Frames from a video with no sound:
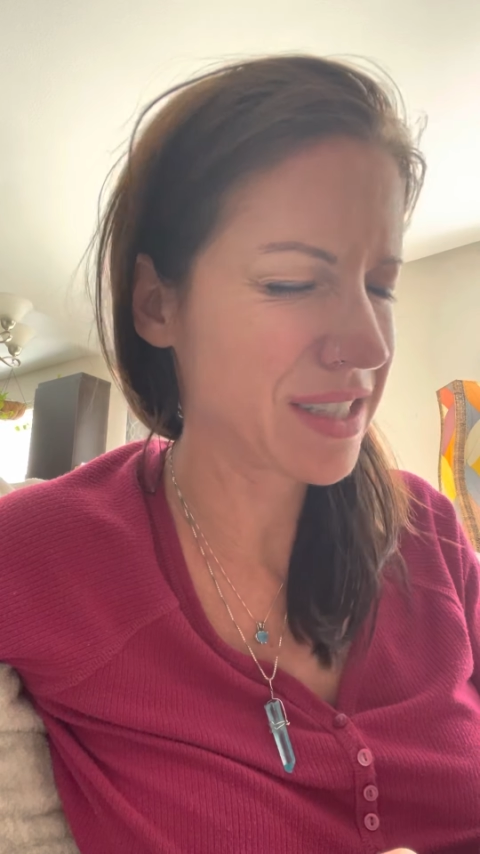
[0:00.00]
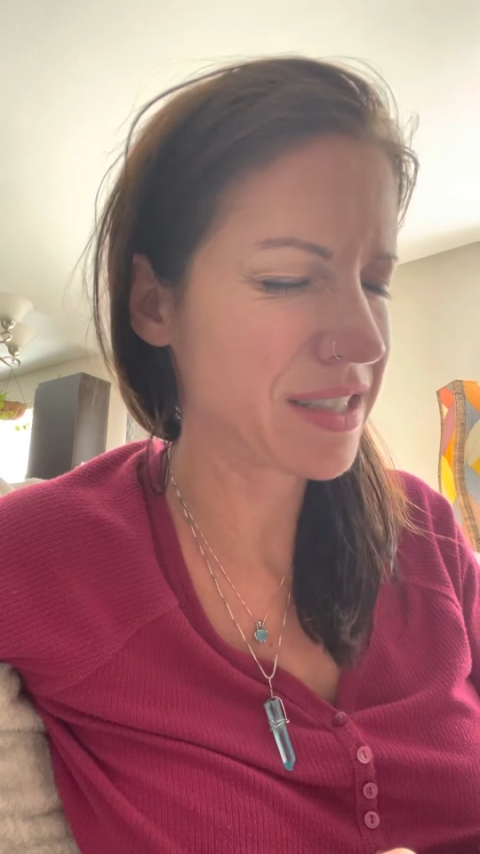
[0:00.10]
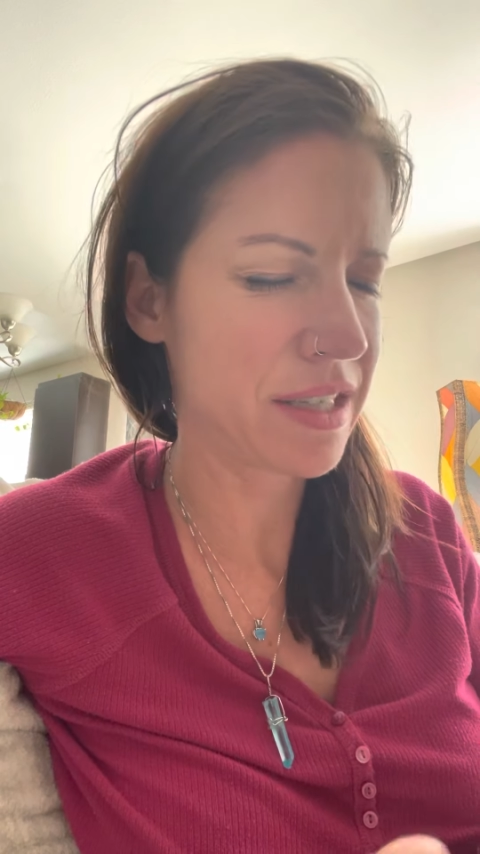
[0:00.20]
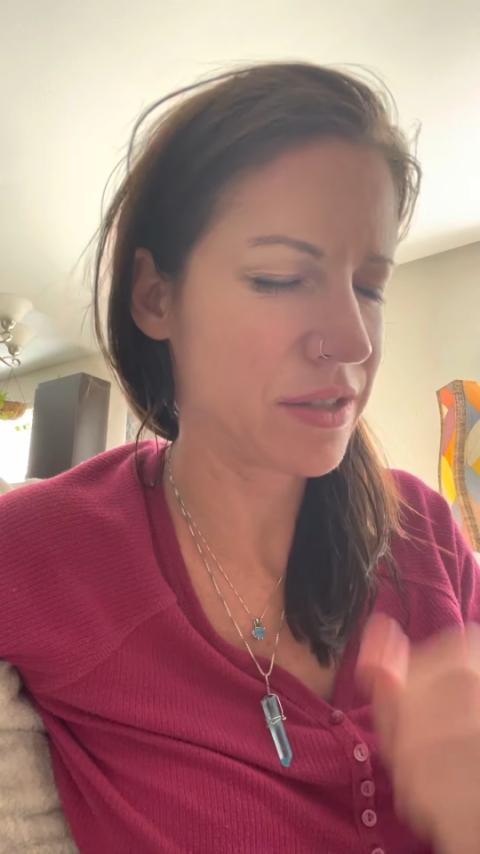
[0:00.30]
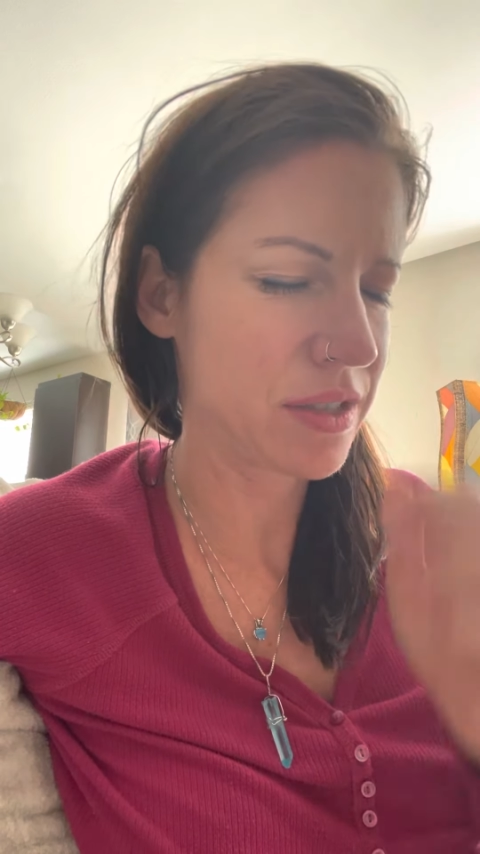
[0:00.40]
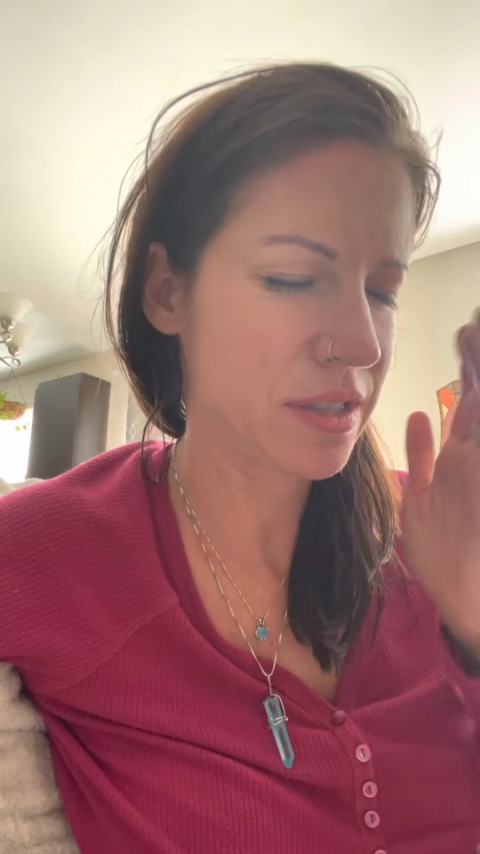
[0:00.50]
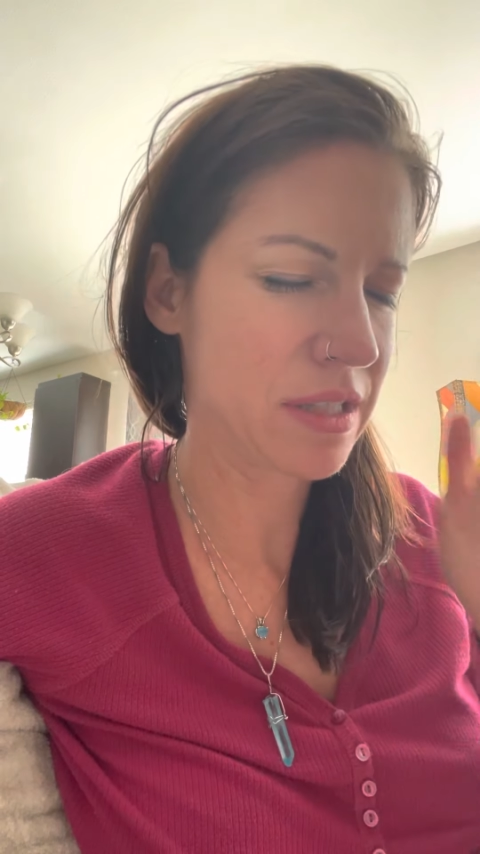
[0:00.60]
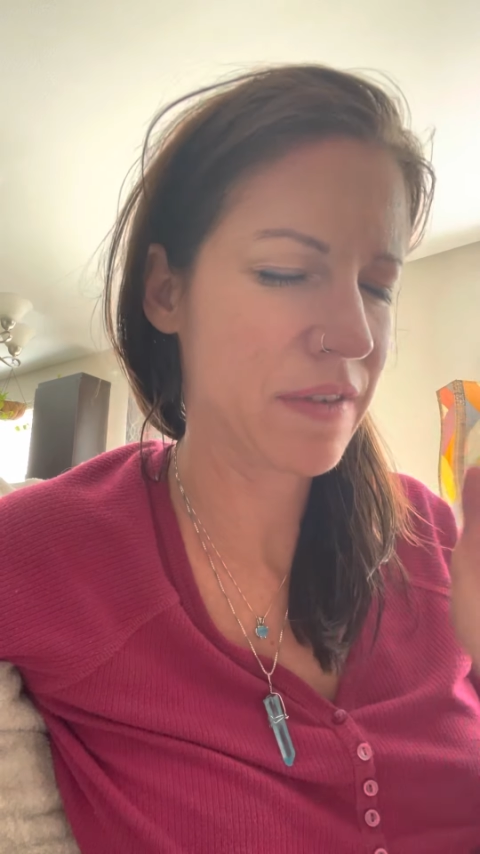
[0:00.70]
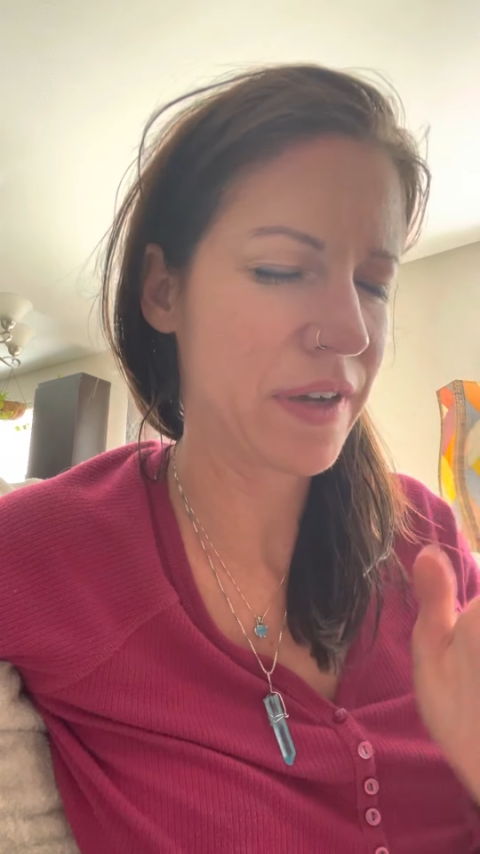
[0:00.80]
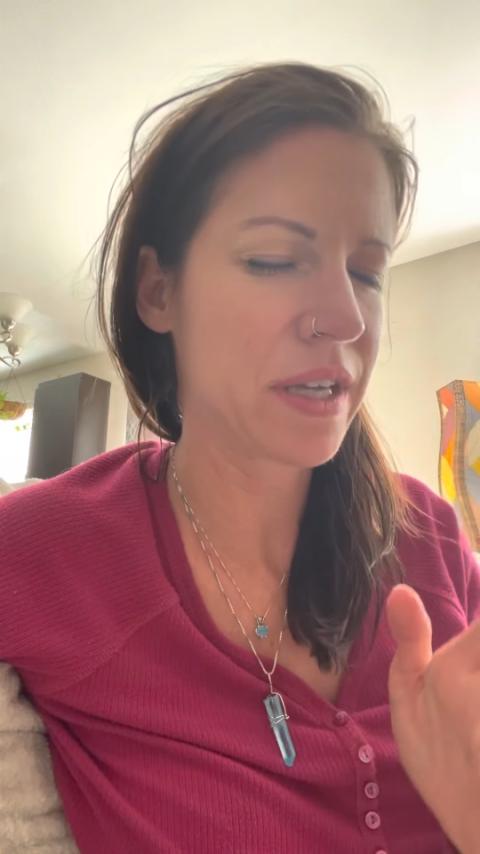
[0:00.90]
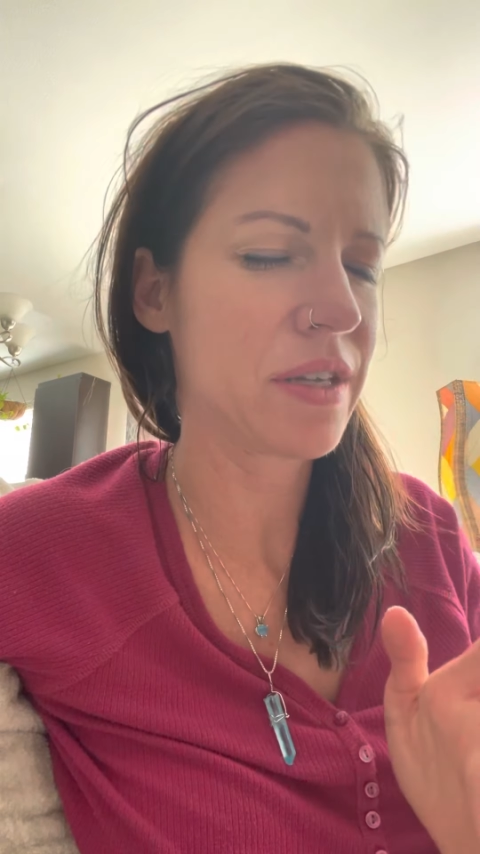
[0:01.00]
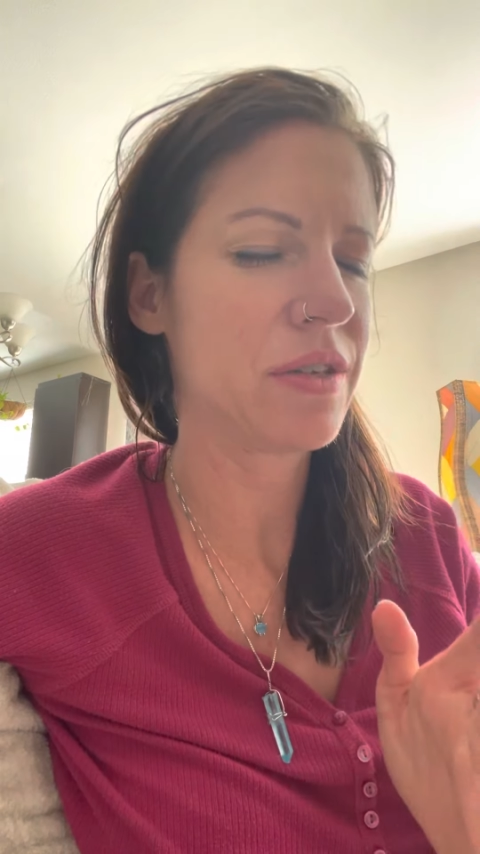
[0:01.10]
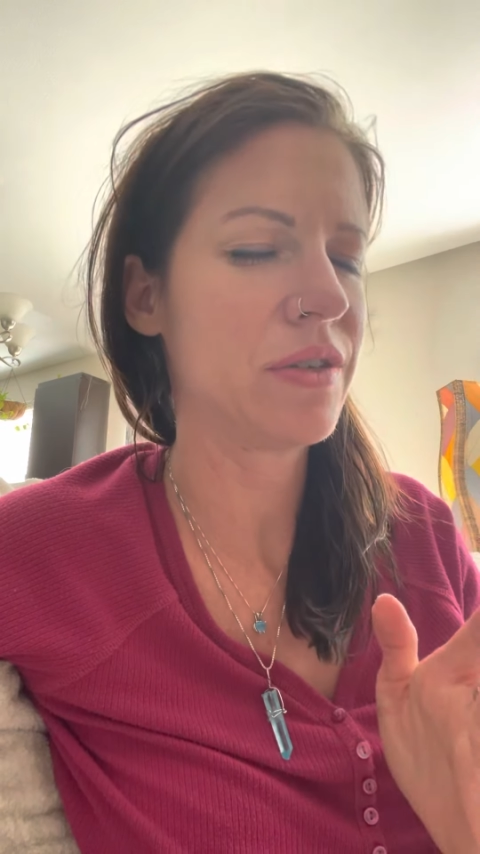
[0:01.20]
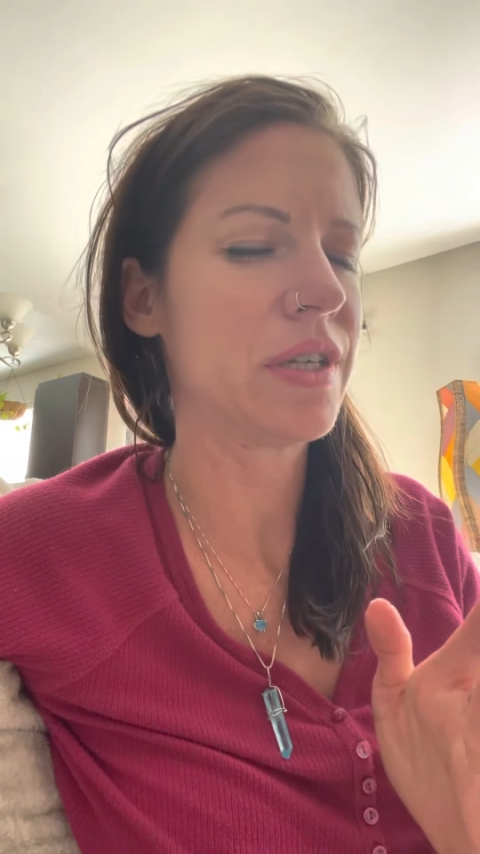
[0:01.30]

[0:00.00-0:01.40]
I teach this stuff, I can do